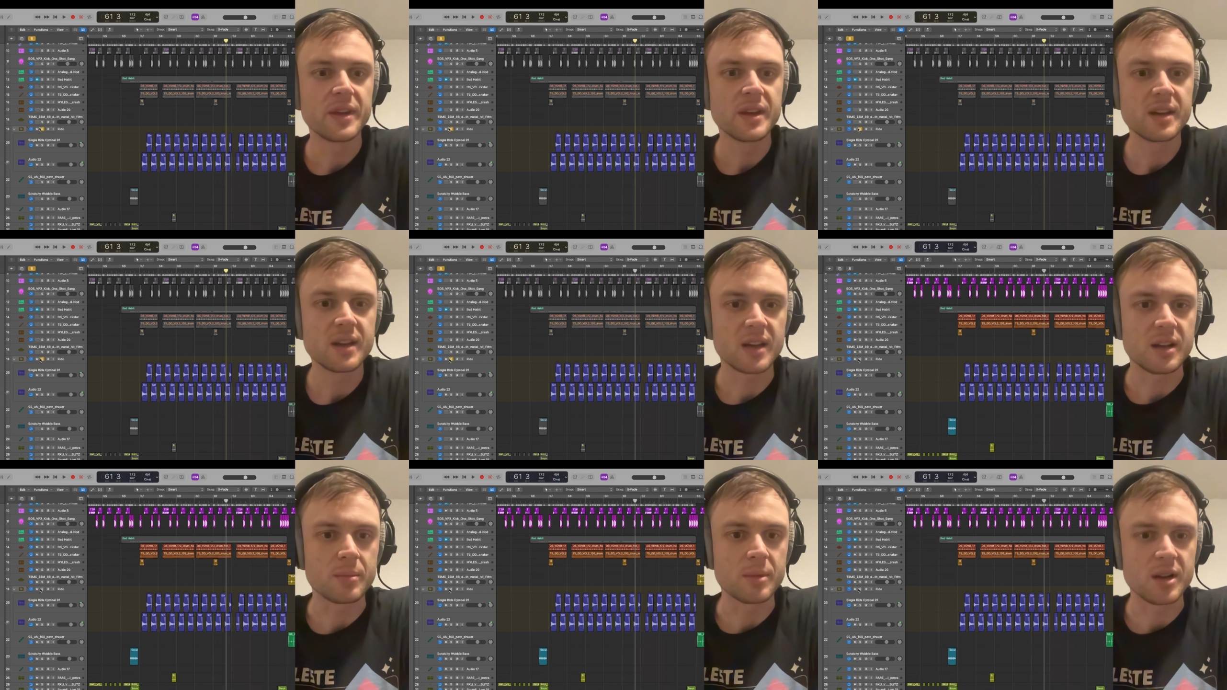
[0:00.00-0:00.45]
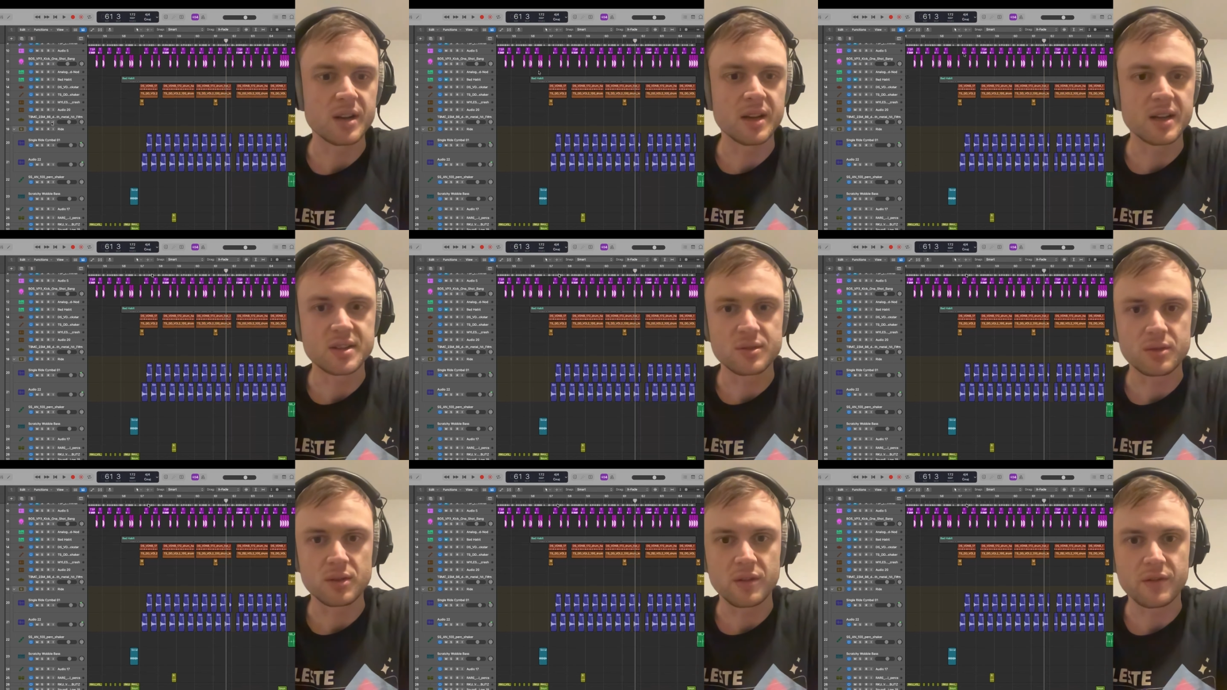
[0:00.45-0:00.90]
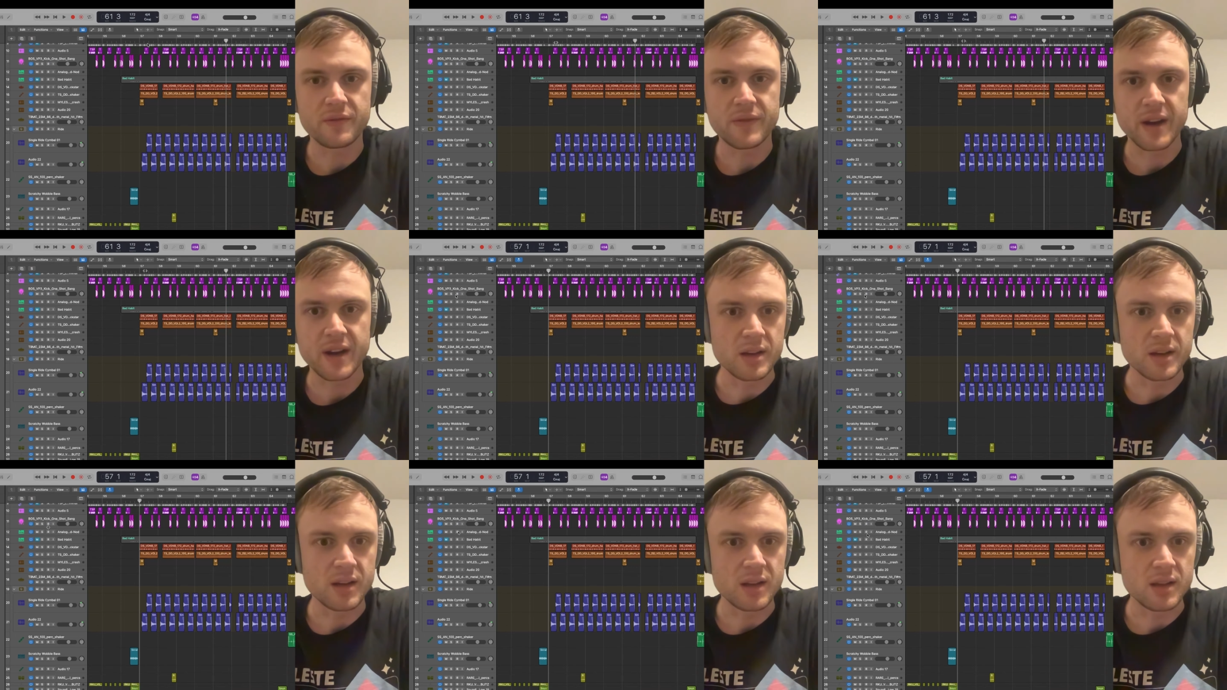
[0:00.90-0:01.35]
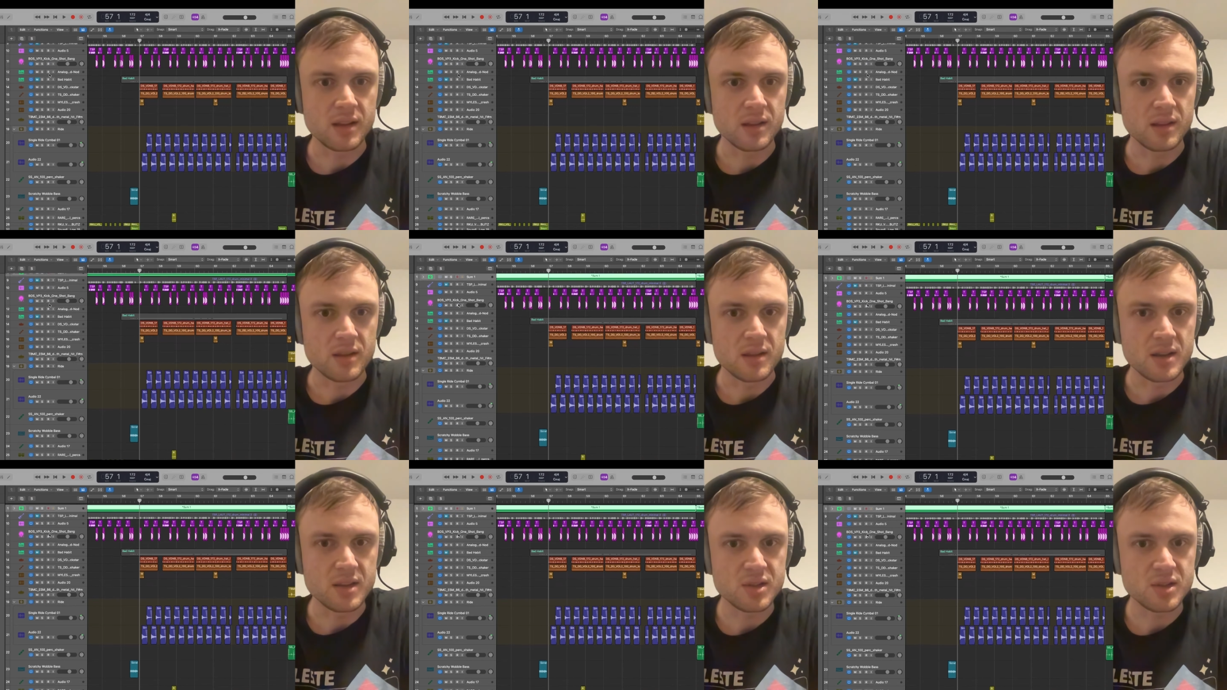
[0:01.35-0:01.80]
kind of made a nice little effect
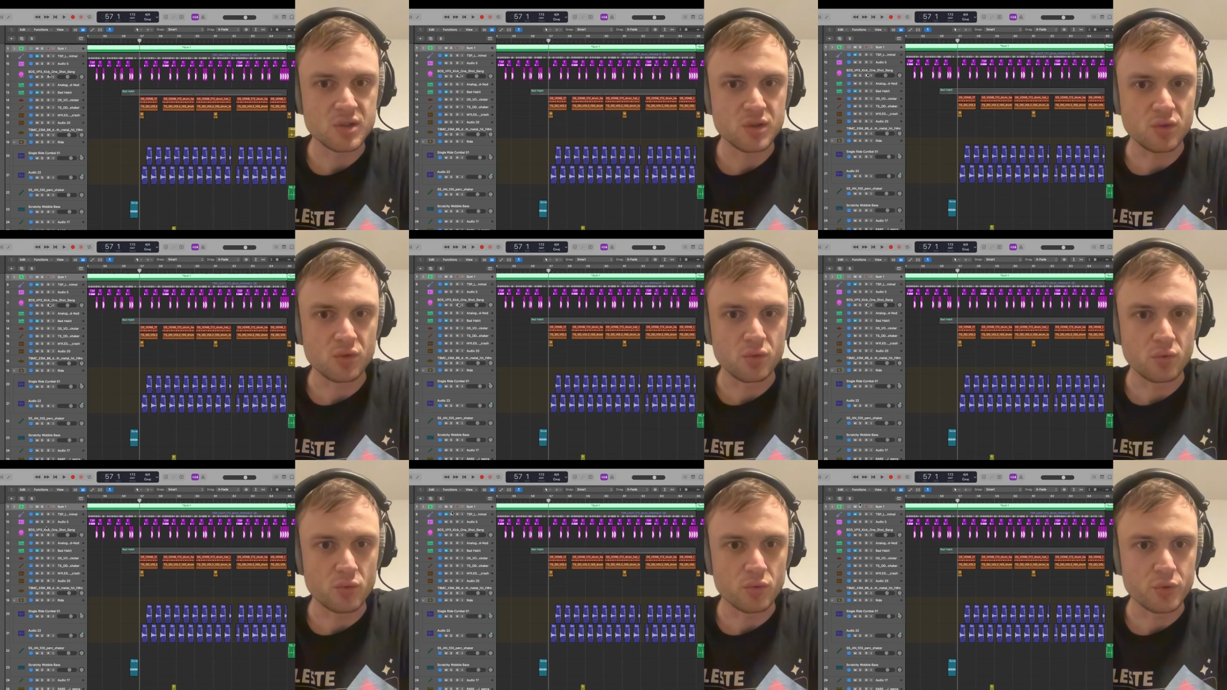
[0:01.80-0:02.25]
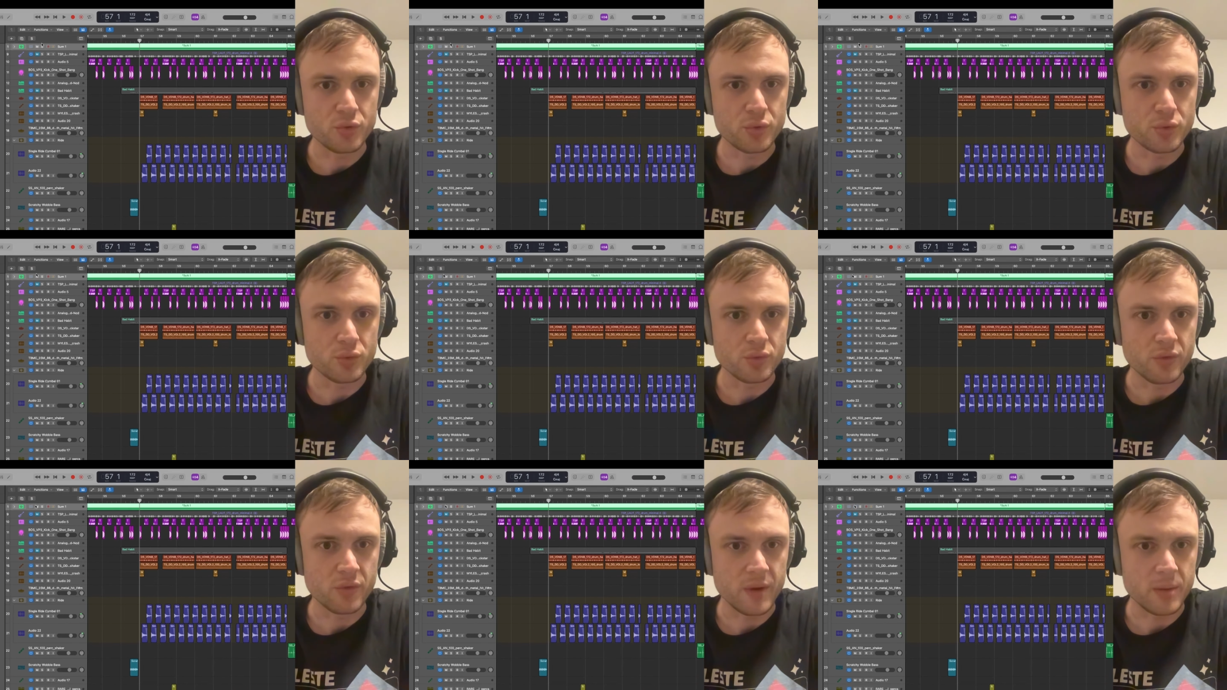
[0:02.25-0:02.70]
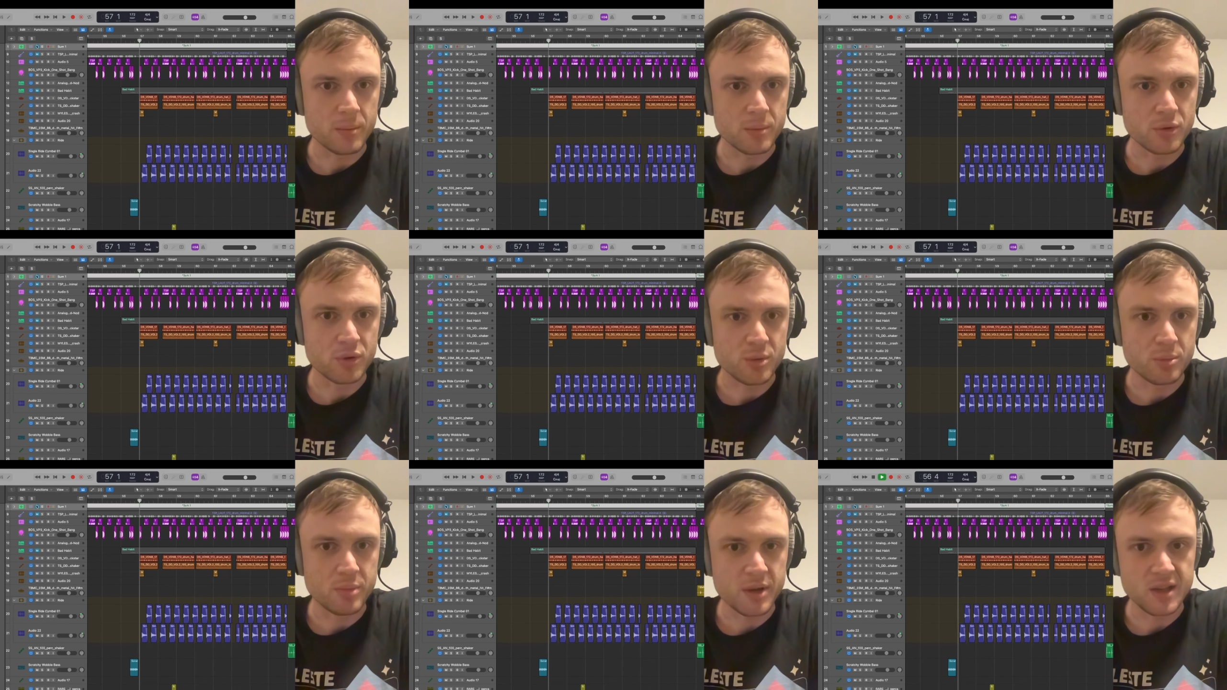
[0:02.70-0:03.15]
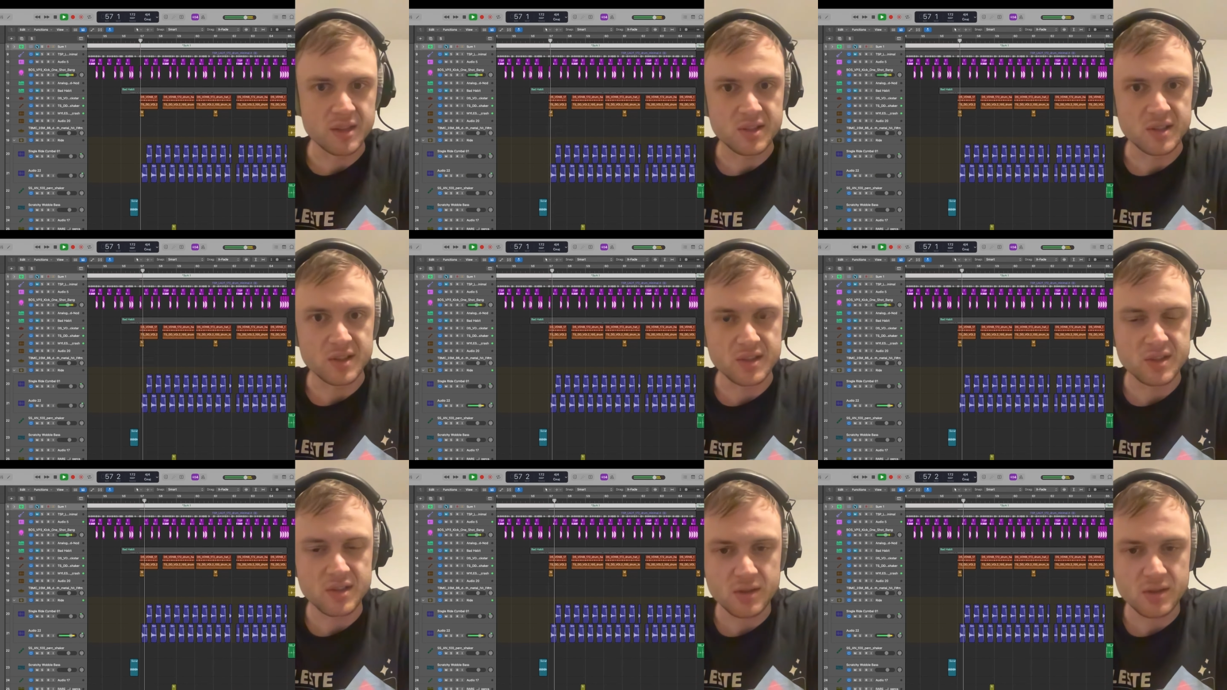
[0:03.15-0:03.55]
in this groove if I mute the basses.